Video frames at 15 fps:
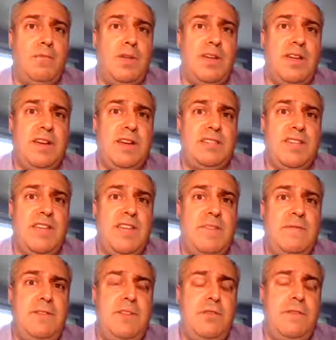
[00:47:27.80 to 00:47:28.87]
Because
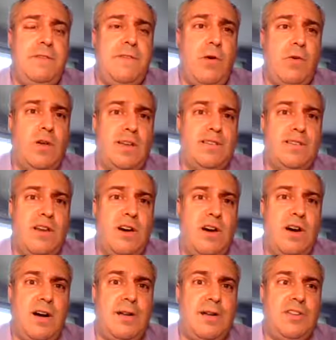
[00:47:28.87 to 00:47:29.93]
if you focus
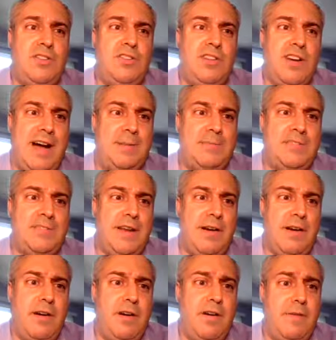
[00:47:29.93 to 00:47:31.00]
on jobs that
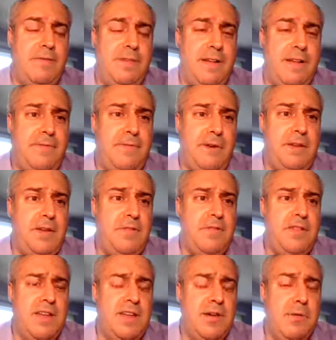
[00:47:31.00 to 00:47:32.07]
are a good fit for
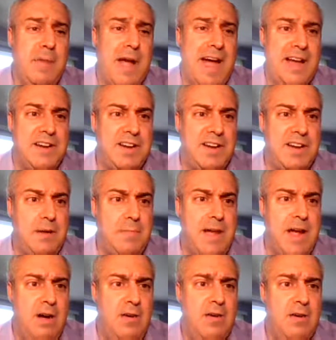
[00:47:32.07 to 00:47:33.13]
you, that you're passionate
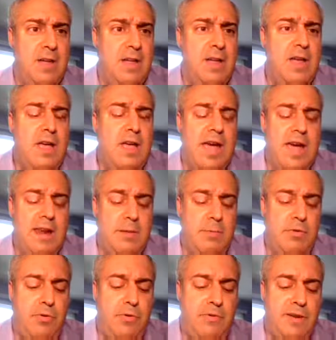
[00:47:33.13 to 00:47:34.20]
about, and
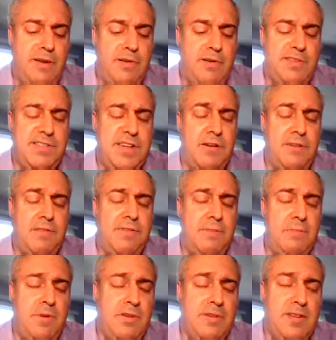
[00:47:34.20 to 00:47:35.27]
improving yourself
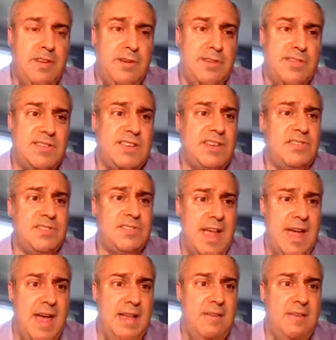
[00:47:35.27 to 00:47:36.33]
and building your skill
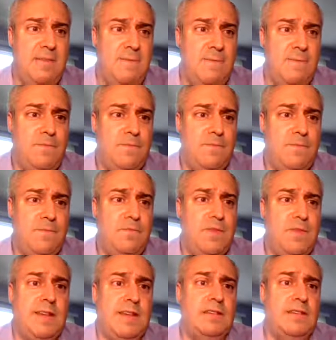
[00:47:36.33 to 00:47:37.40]
set
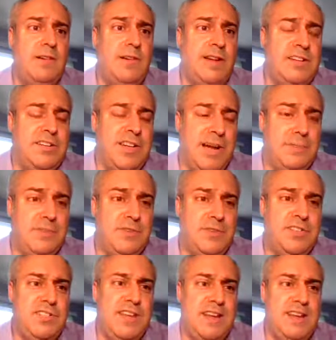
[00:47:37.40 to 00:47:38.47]
and learning job
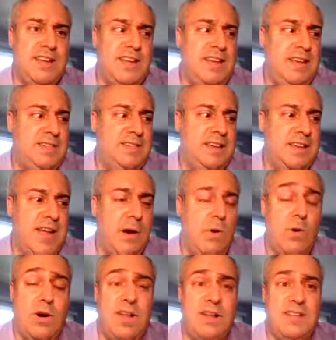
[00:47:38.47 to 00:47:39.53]
search techniques and
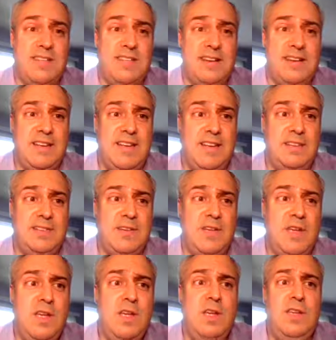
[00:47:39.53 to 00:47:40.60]
networking techniques,
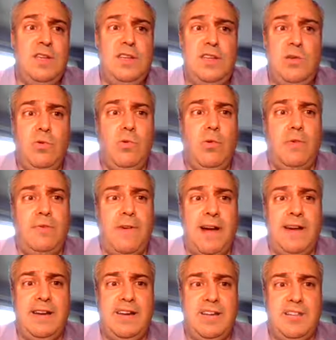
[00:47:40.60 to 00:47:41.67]
you will
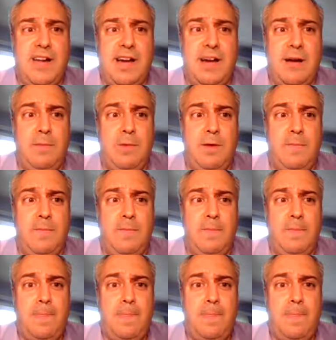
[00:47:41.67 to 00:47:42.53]
find a job